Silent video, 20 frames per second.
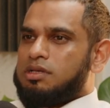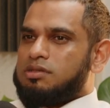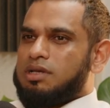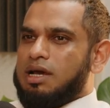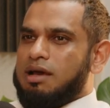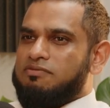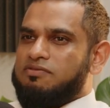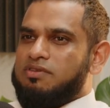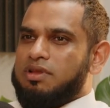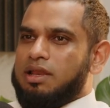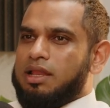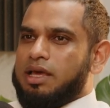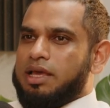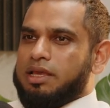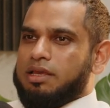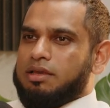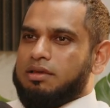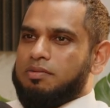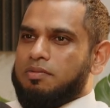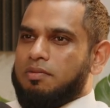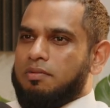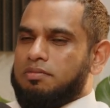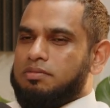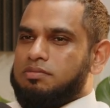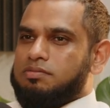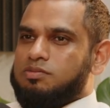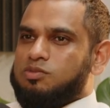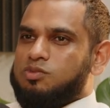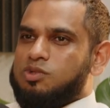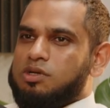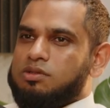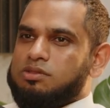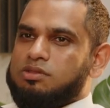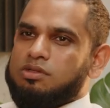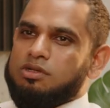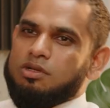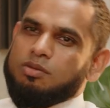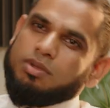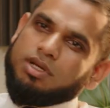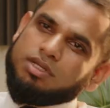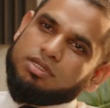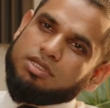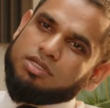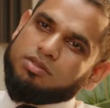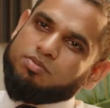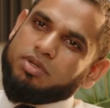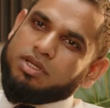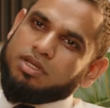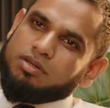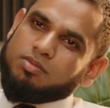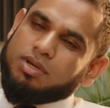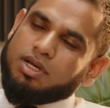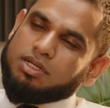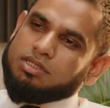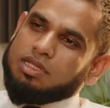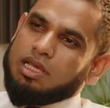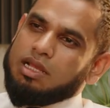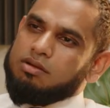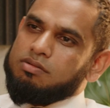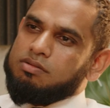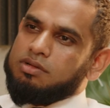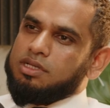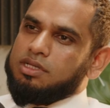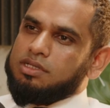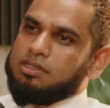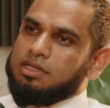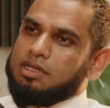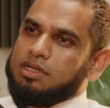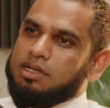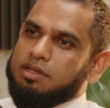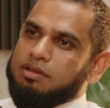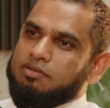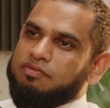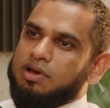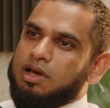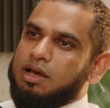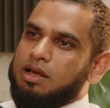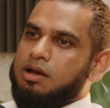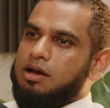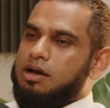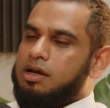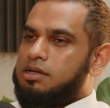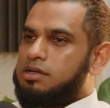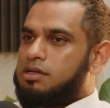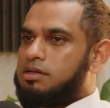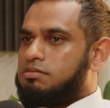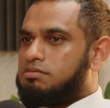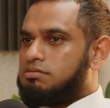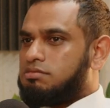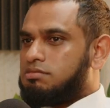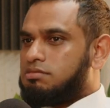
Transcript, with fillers: So I feel like, well, Sunnah Musk is paying my salaries, and if I can't